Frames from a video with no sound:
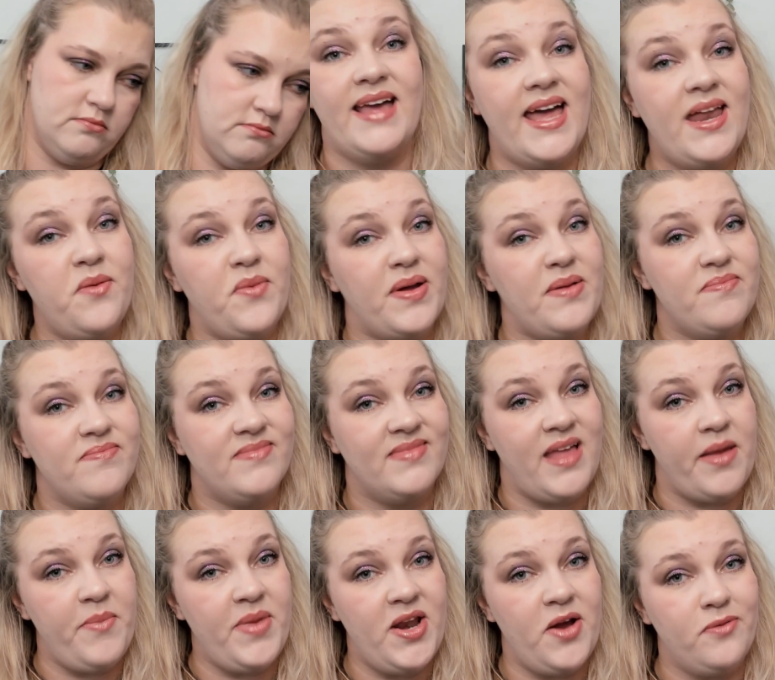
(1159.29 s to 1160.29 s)
Anyway,
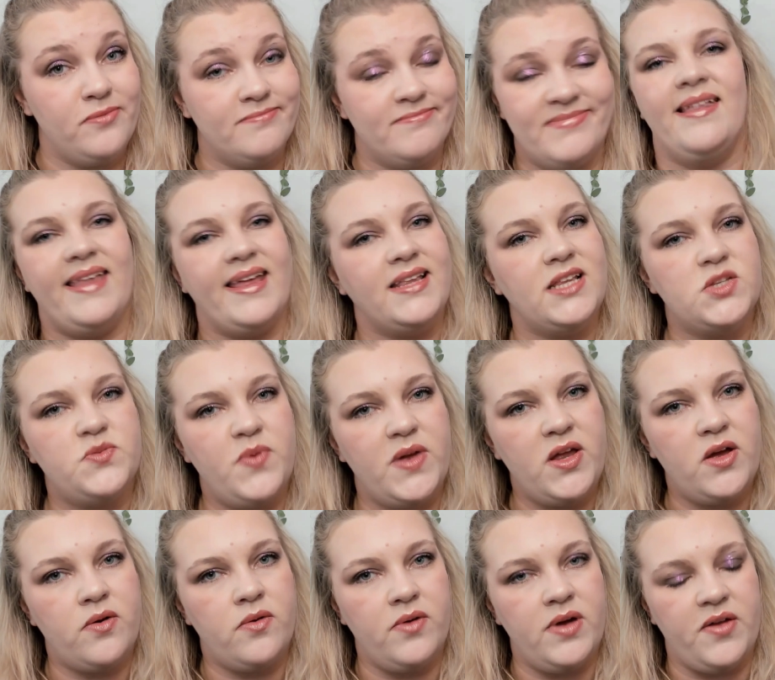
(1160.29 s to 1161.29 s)
let me know. Like this
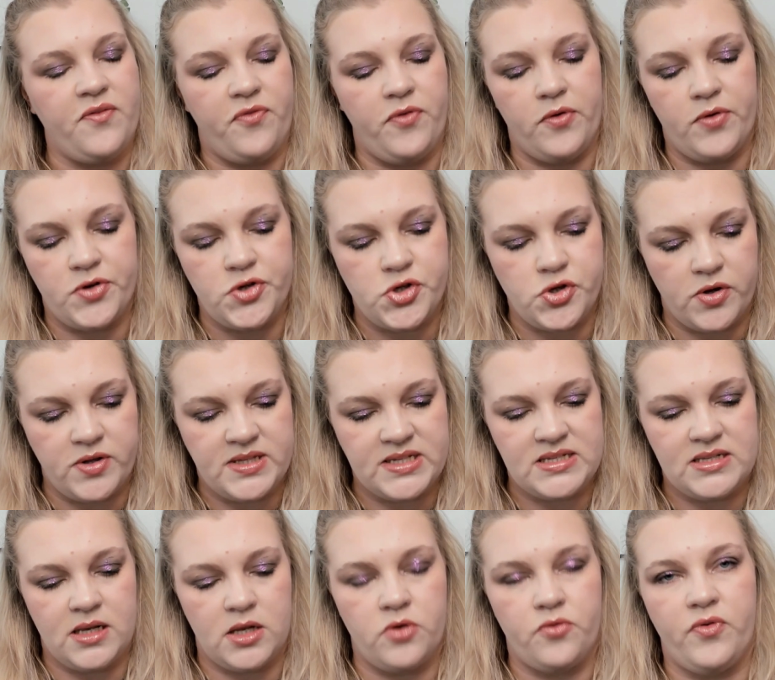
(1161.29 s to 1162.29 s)
video if you enjoyed
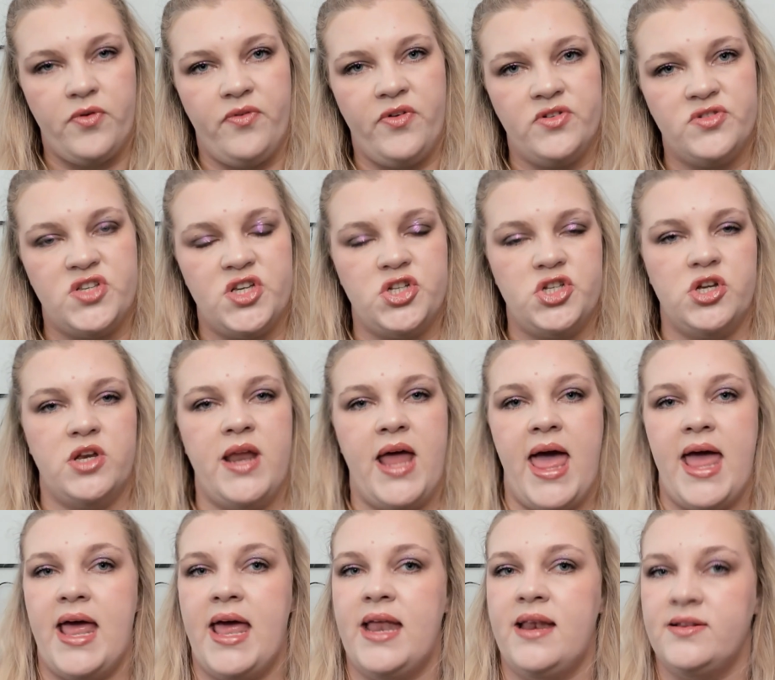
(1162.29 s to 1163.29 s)
this little review session,
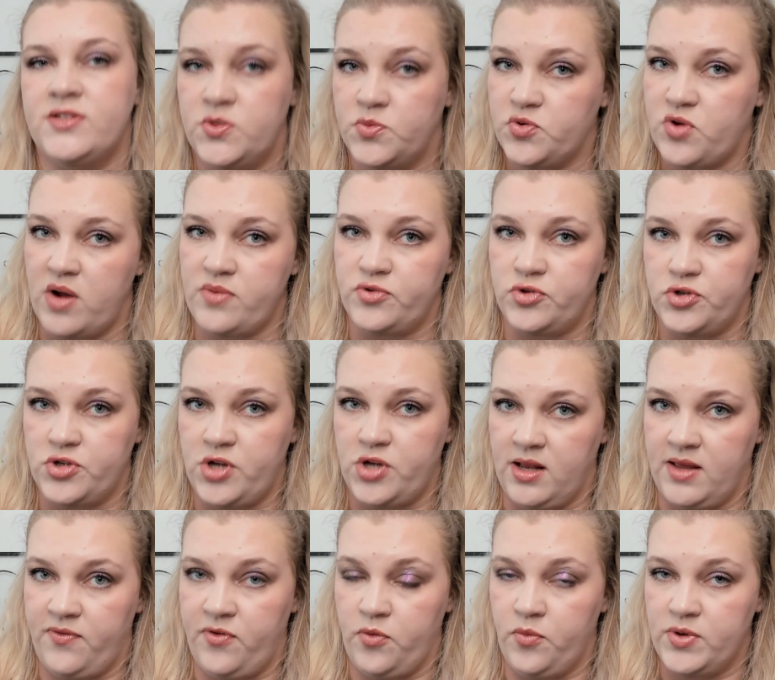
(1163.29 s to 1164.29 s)
and subscribe to the channel
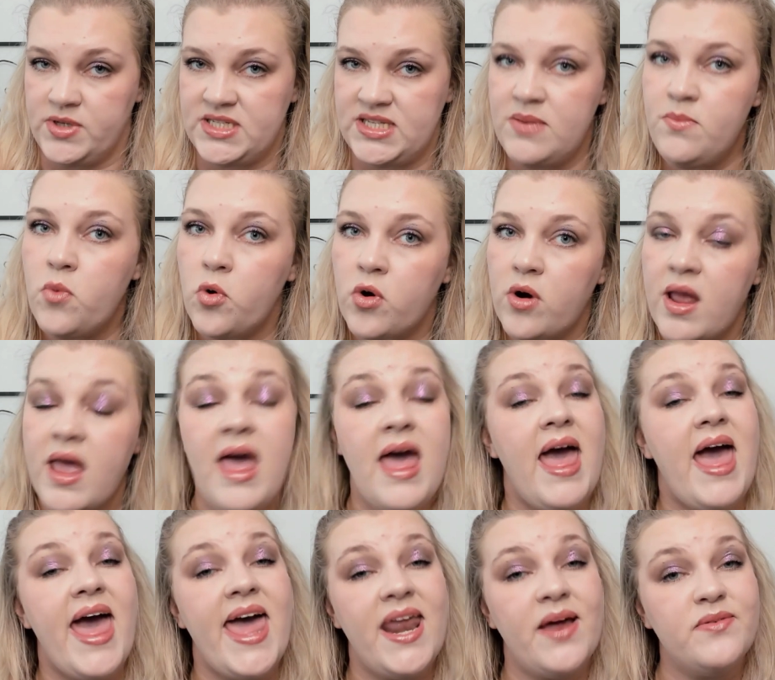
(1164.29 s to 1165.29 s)
if you want to see more,
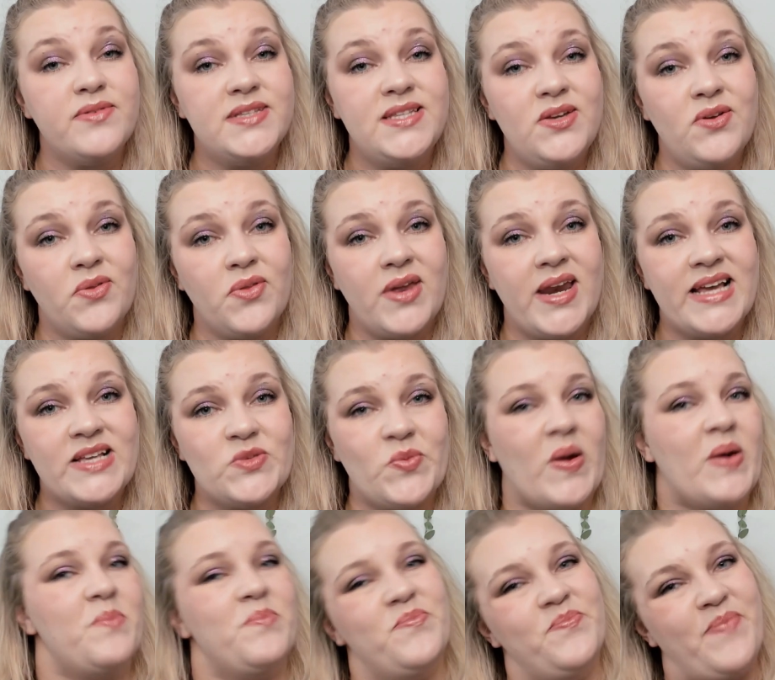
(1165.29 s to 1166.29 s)
and I will see you in the next
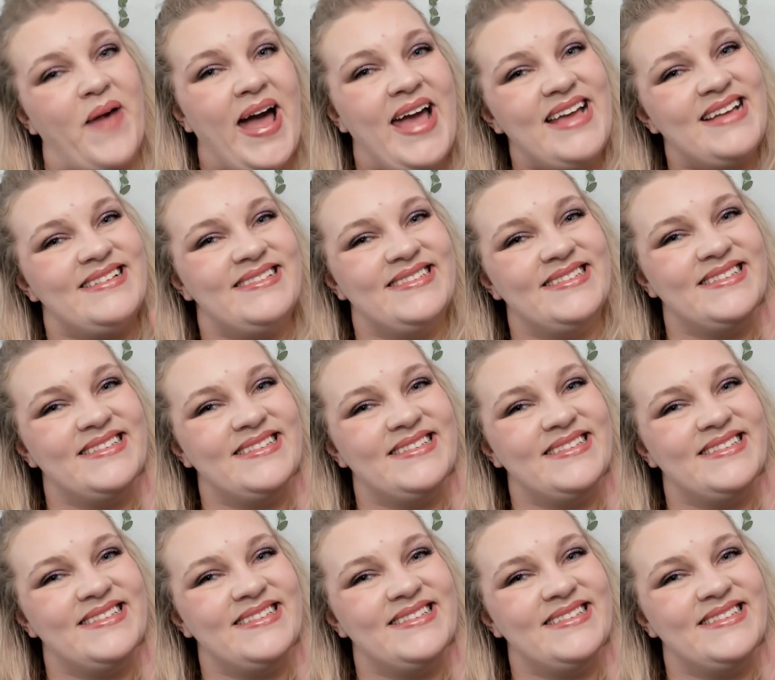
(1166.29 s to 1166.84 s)
one. Bye!